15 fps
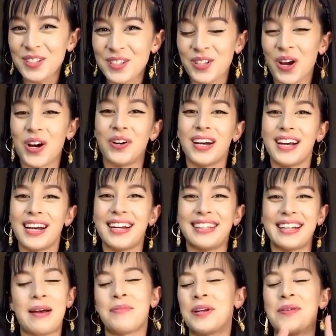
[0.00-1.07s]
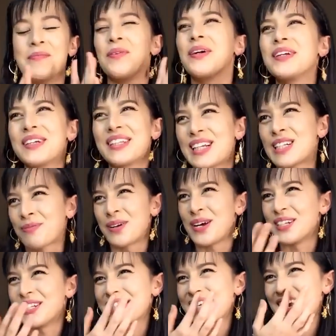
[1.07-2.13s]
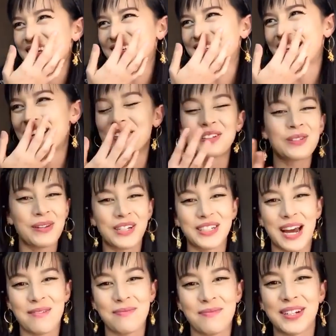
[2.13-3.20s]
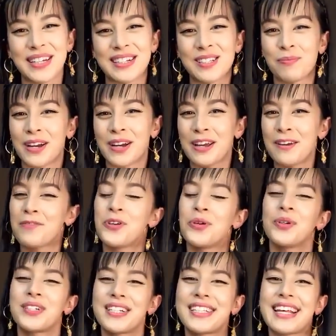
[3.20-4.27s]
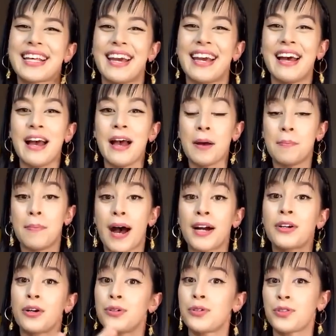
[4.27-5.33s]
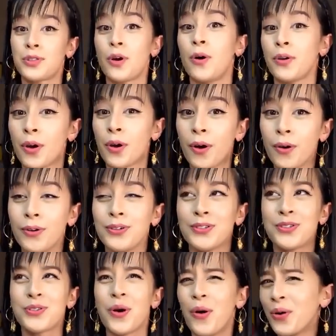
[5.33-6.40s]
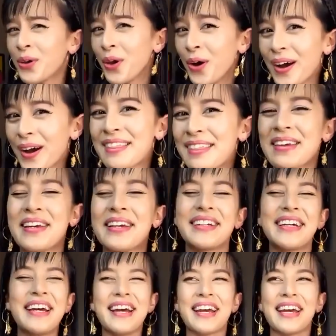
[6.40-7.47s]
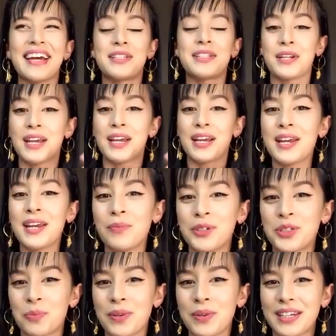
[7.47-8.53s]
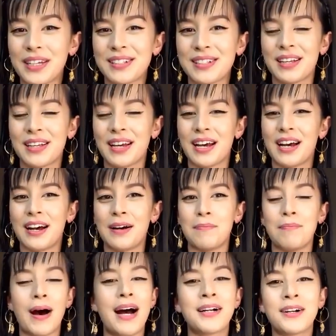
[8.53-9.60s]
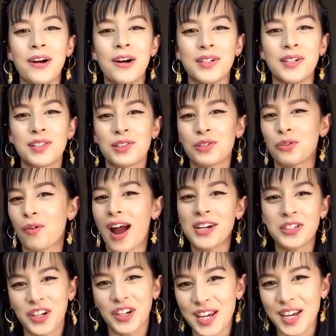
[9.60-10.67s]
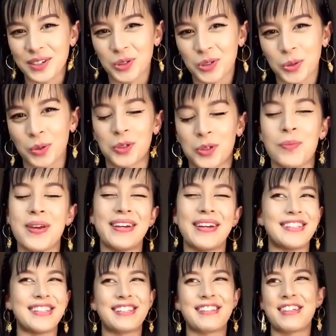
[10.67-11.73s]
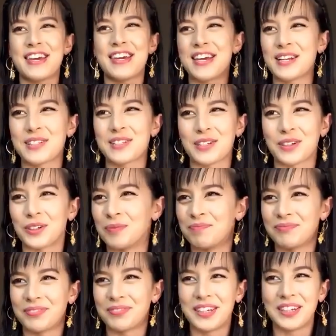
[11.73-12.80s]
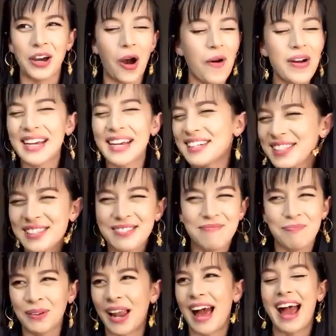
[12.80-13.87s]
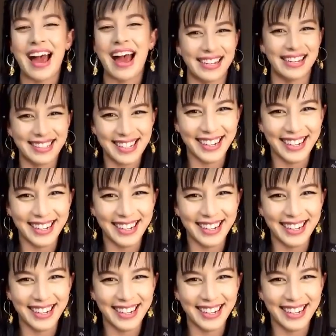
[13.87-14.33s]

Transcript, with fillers: So uh, I'm going to murder this pronunciation. I don't speak Japanese, but if you were to say mako soyo, soyo, I think, it's an idiom which means uh, Mako is scratching an itch, which means things are going as planned,